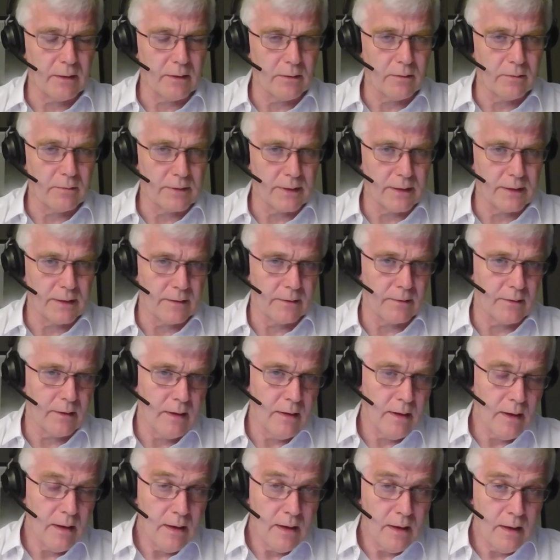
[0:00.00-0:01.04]
loads and
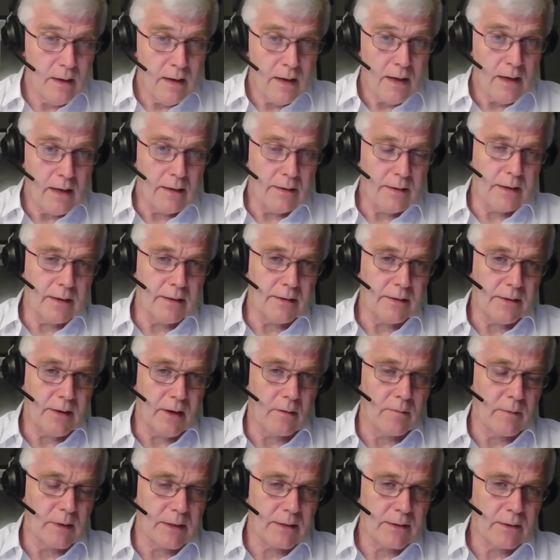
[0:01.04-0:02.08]
indeed
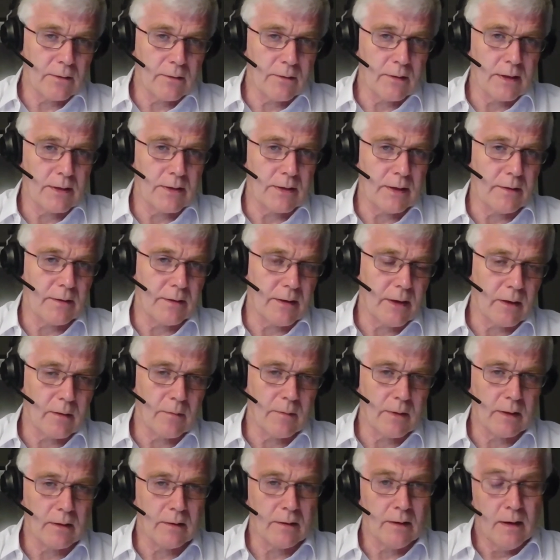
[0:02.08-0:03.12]
thermal storage and
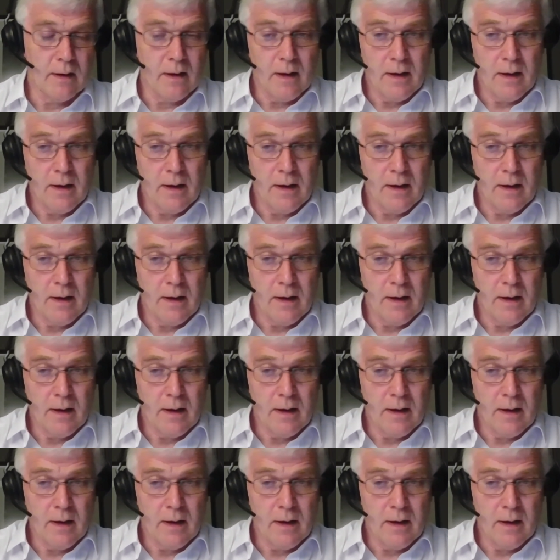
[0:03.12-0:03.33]
thermal